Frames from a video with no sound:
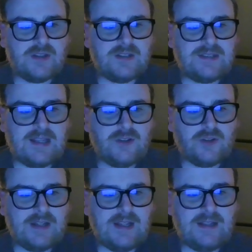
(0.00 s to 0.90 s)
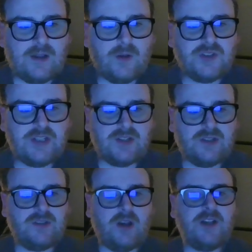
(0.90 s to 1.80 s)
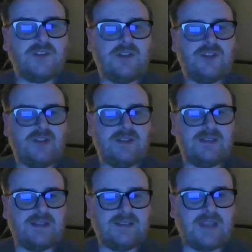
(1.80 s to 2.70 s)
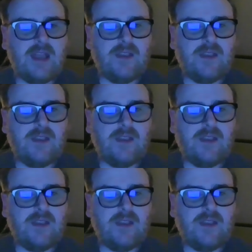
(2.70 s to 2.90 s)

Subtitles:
state treaty negotiations, Austria should insist